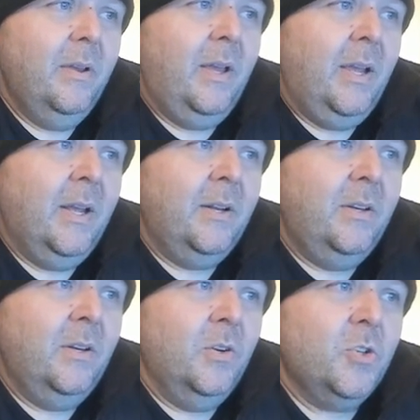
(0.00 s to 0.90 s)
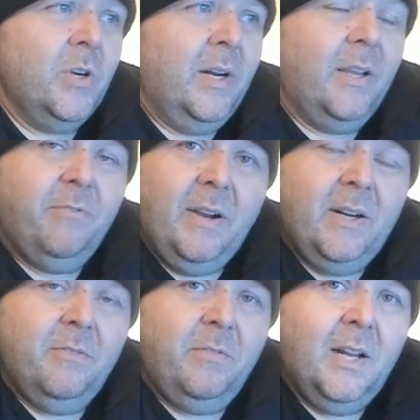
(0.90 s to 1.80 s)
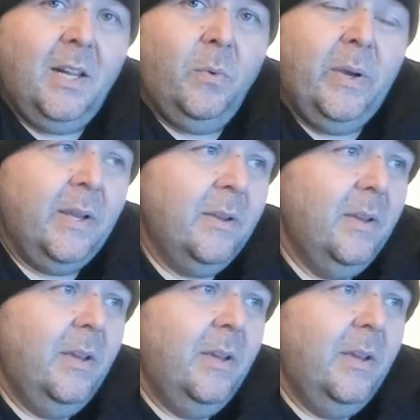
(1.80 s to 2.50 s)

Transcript: and you know try to find a following